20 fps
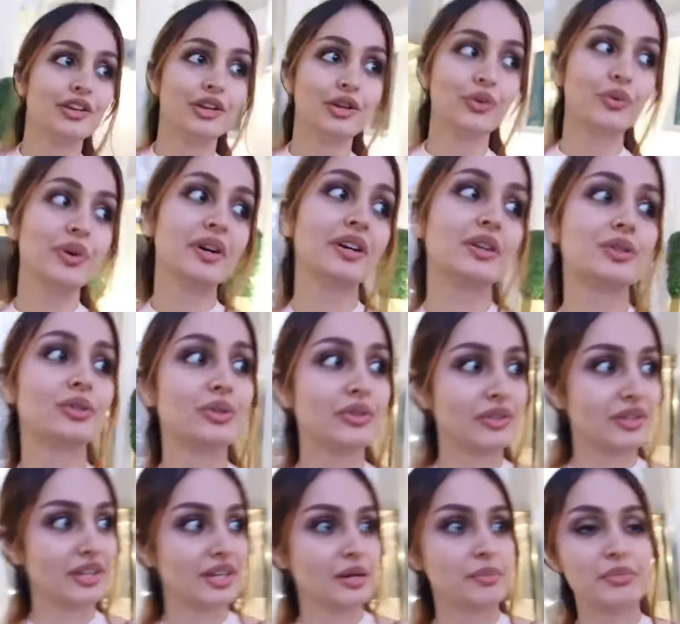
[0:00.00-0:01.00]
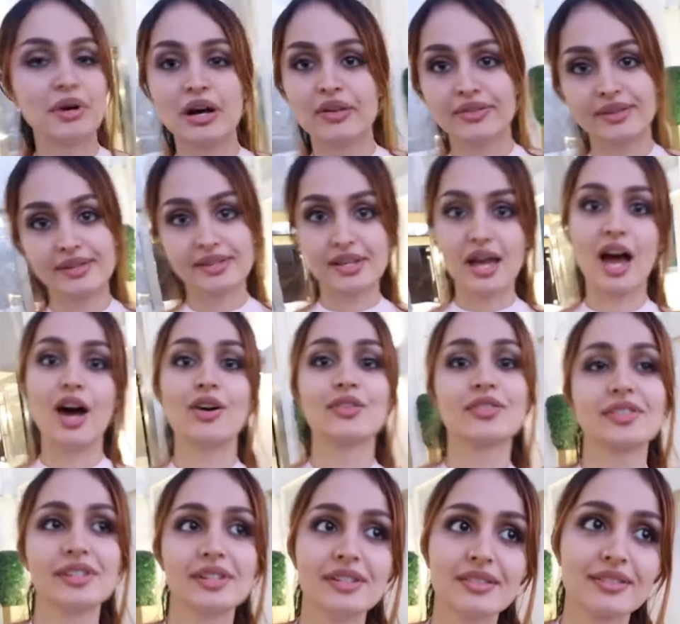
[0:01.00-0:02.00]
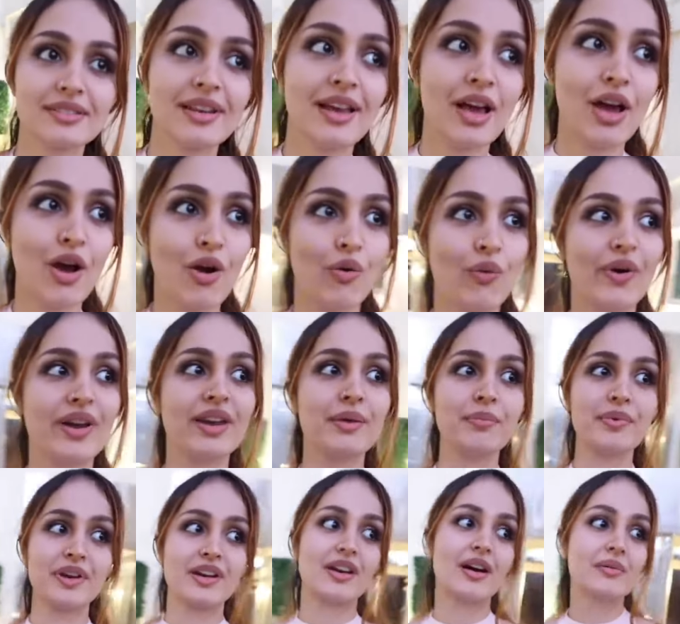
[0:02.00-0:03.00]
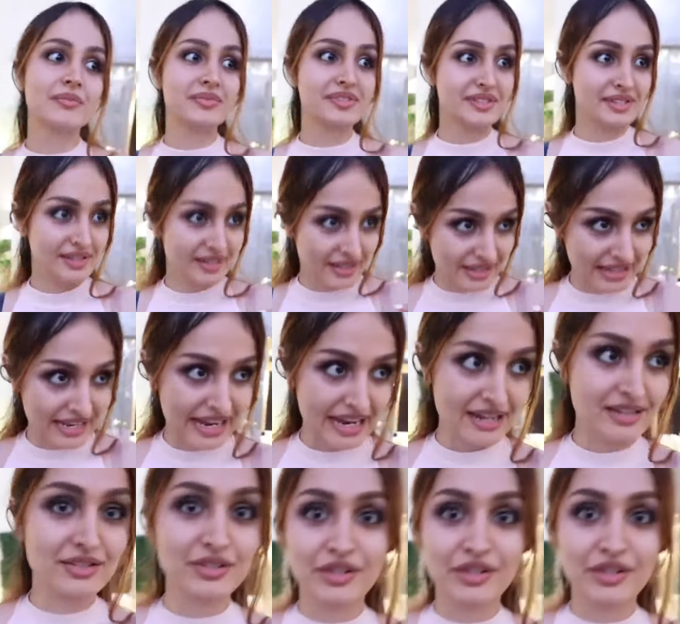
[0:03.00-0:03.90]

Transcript: know one cool thing about these houses? when it becomes later